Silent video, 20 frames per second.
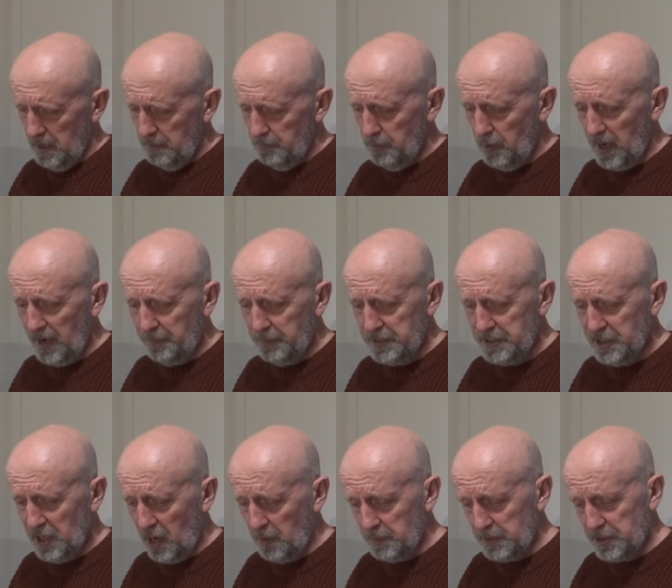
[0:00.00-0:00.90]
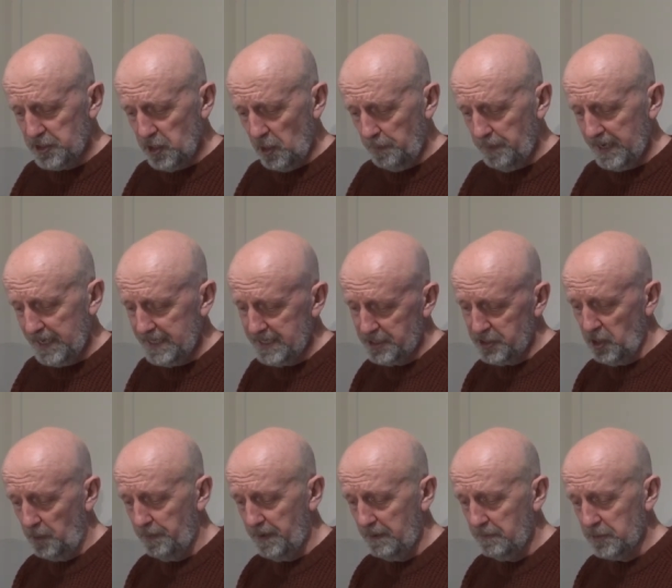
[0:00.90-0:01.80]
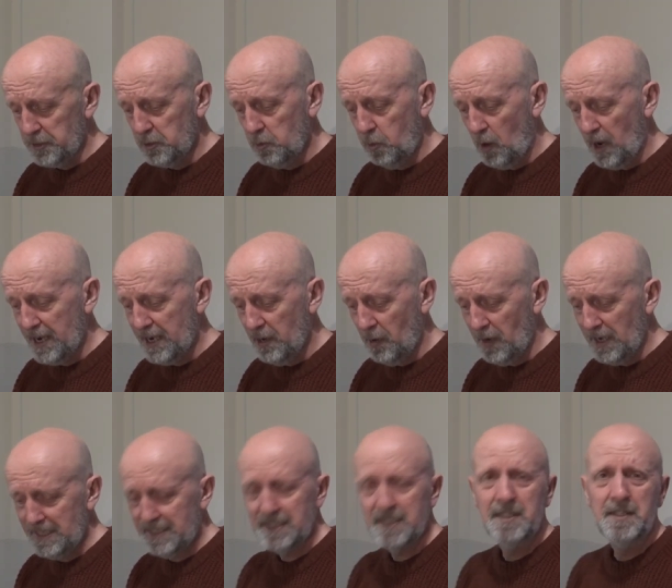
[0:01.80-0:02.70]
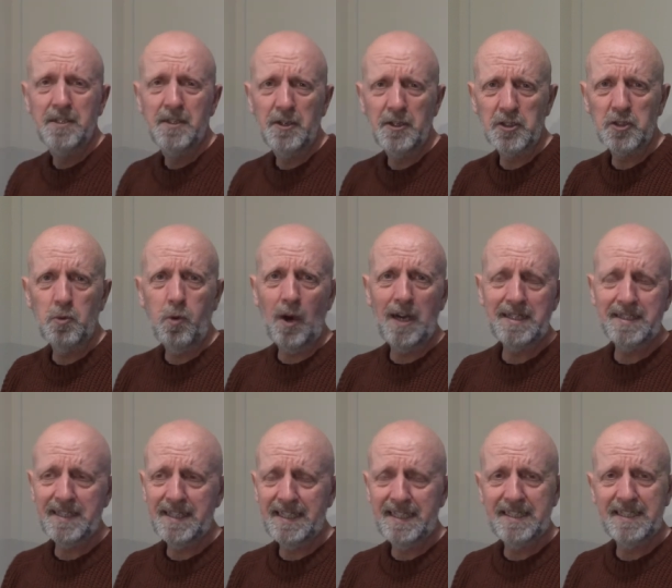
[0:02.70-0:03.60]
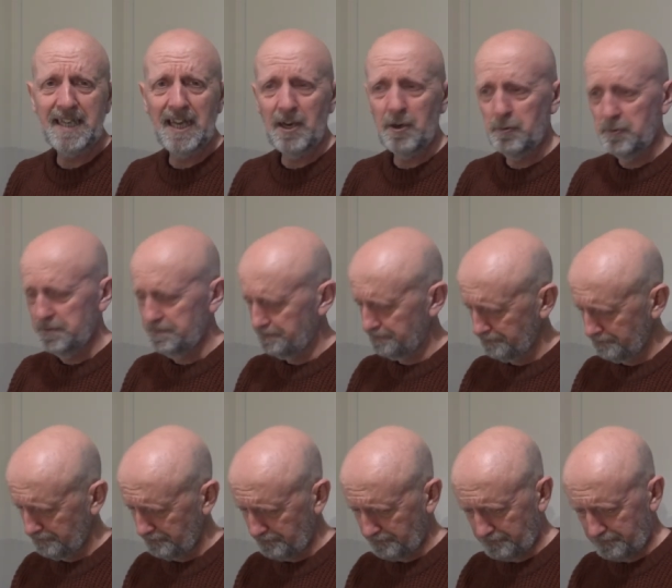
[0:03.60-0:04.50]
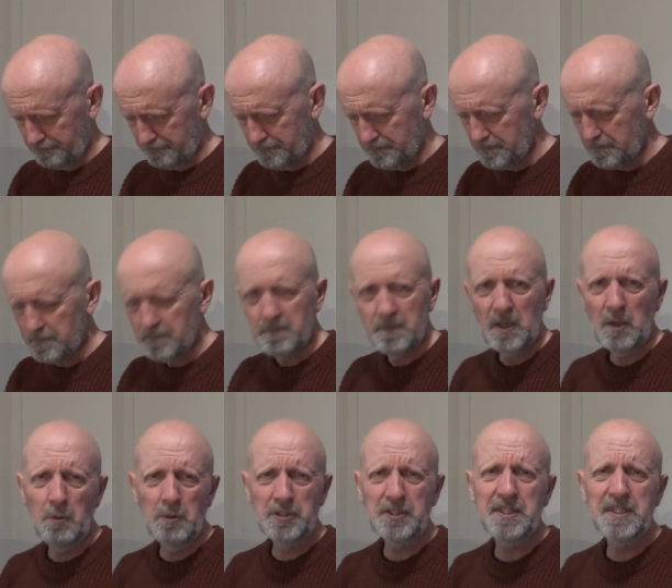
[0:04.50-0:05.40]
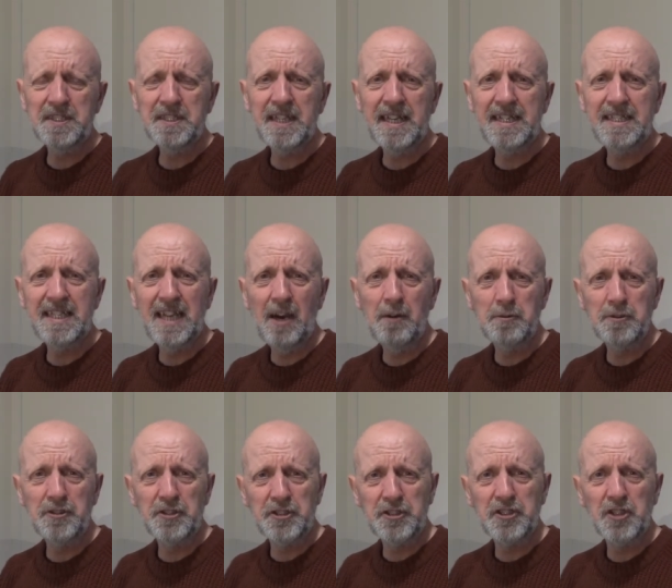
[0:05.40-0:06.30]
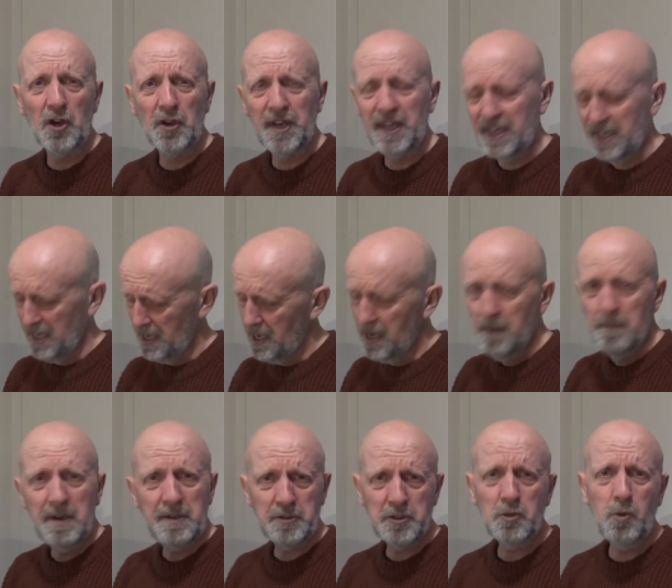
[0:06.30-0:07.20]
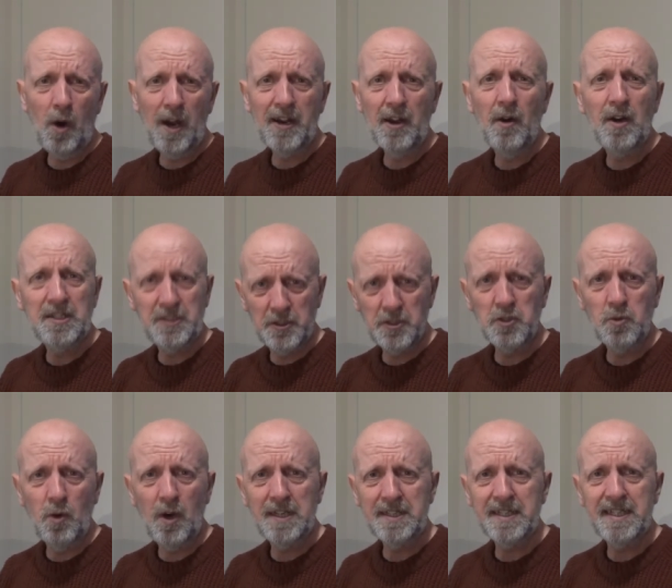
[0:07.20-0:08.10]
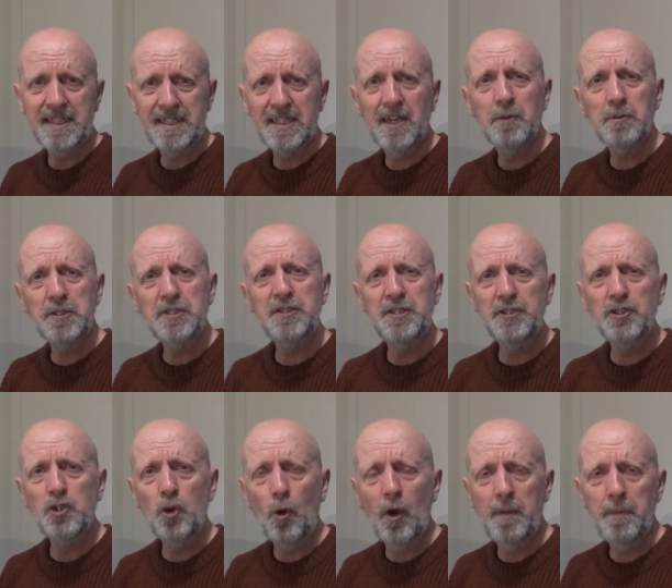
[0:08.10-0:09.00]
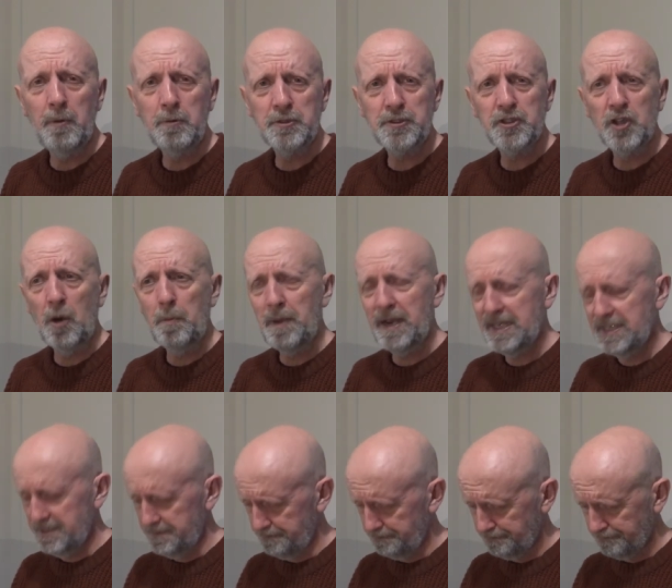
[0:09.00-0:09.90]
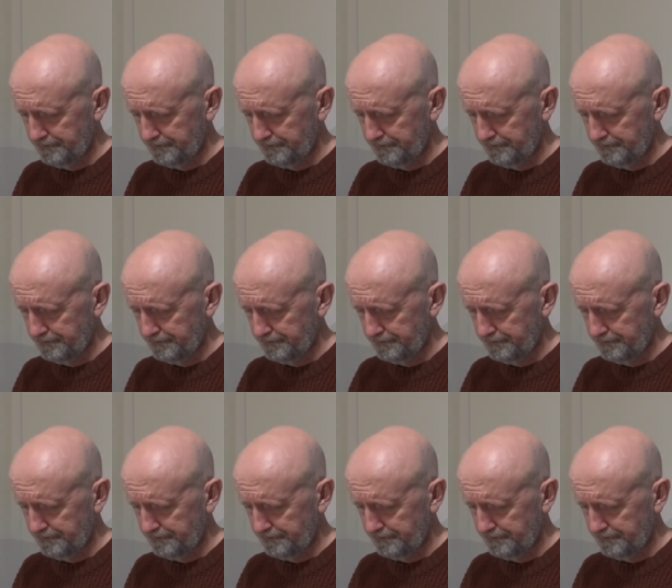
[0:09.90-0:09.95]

Right, if we start with the top end, the top end was quite nice. It was quite detailed. It wasn't as detailed as the Sony, but it was quite nice, it was quite detailed, it was enjoyable, the top end.